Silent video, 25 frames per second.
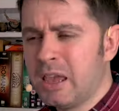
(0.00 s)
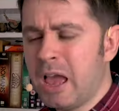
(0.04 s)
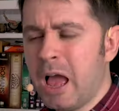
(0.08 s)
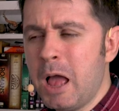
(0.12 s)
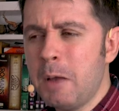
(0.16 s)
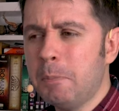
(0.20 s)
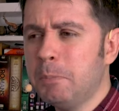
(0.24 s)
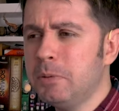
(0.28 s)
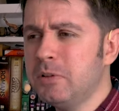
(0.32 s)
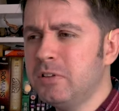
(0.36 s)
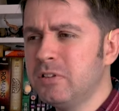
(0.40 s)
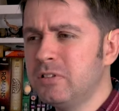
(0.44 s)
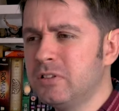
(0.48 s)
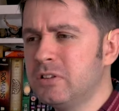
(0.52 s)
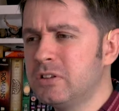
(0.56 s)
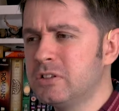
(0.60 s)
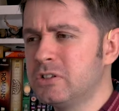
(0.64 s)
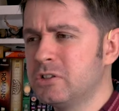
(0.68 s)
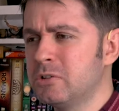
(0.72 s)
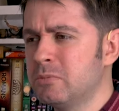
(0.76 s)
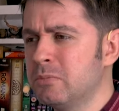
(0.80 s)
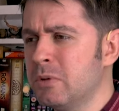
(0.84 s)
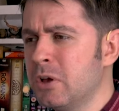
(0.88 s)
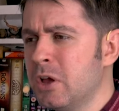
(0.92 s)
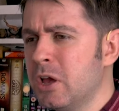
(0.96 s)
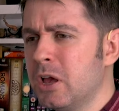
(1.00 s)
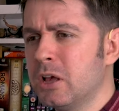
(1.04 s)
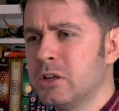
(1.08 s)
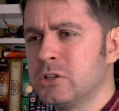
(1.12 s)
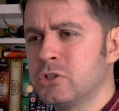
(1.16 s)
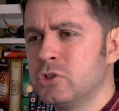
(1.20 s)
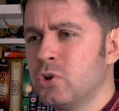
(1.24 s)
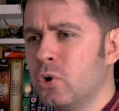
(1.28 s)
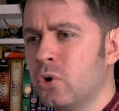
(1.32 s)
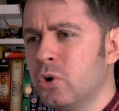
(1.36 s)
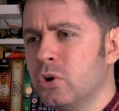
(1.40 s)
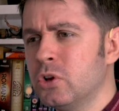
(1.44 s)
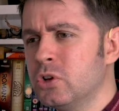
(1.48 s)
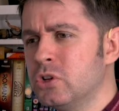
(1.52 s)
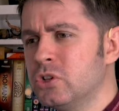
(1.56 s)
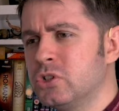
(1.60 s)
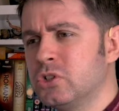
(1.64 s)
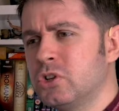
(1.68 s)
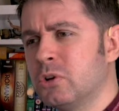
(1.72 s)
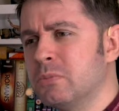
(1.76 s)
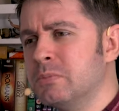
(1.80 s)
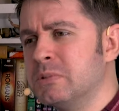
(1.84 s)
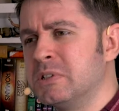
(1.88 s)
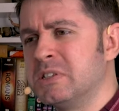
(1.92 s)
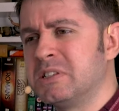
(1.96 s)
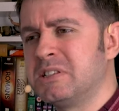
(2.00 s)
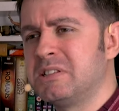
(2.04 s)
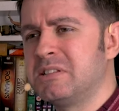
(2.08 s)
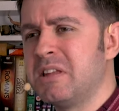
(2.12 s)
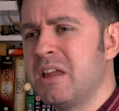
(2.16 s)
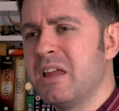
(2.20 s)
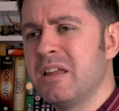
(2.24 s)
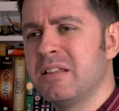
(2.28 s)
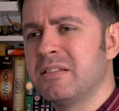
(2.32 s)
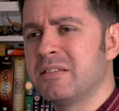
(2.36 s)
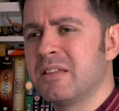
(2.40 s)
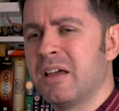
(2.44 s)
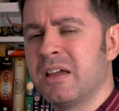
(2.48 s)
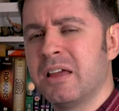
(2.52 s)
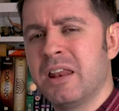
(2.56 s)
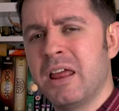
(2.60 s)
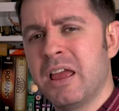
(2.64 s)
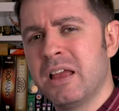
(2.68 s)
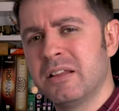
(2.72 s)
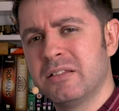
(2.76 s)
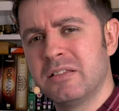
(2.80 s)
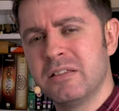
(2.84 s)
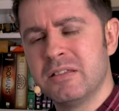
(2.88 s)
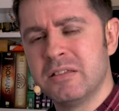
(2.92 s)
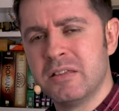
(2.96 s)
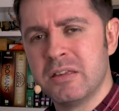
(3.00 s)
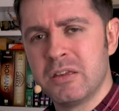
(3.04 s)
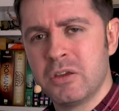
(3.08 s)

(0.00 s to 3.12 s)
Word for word: Capitalism is not some state directed